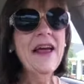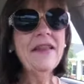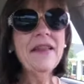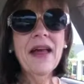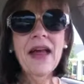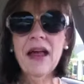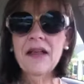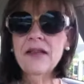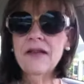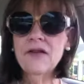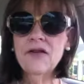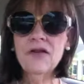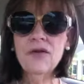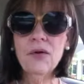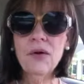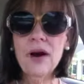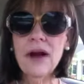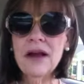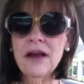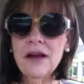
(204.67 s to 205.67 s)
and they had these
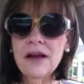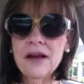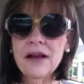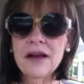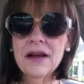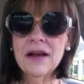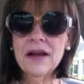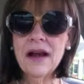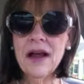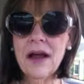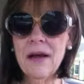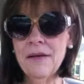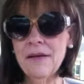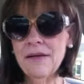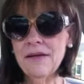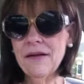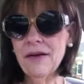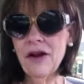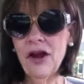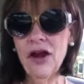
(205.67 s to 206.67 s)
great looking uh,
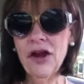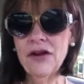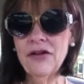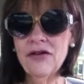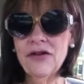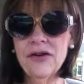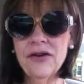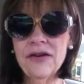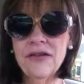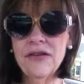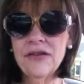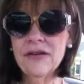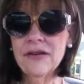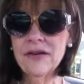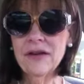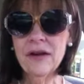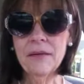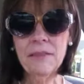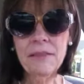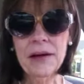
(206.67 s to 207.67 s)
lunches
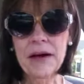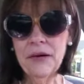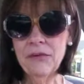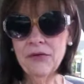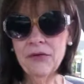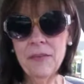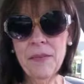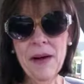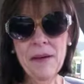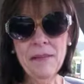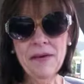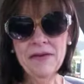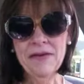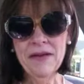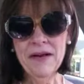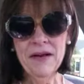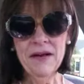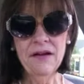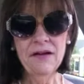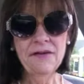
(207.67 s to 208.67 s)
but I was by
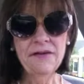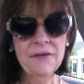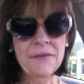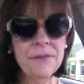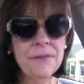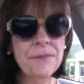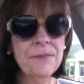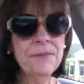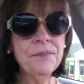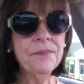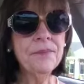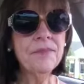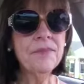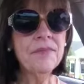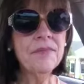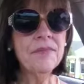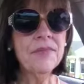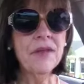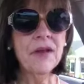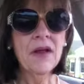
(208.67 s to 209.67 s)
myself
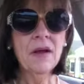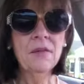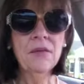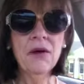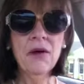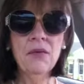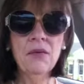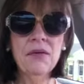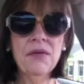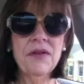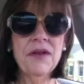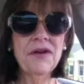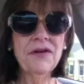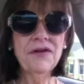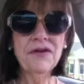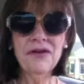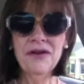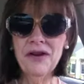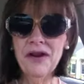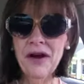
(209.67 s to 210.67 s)
I'm going,
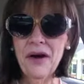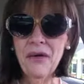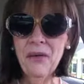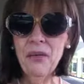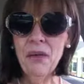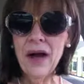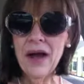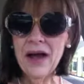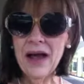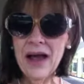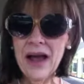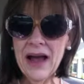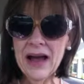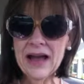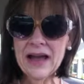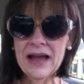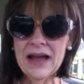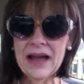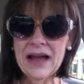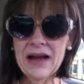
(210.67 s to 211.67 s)
there's no way I
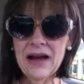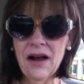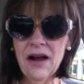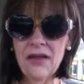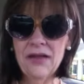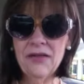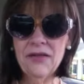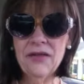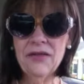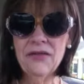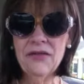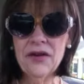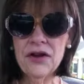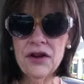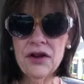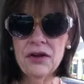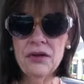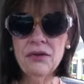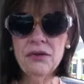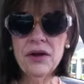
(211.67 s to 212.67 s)
can eat all this
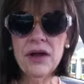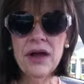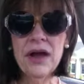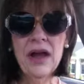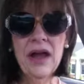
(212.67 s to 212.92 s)
food.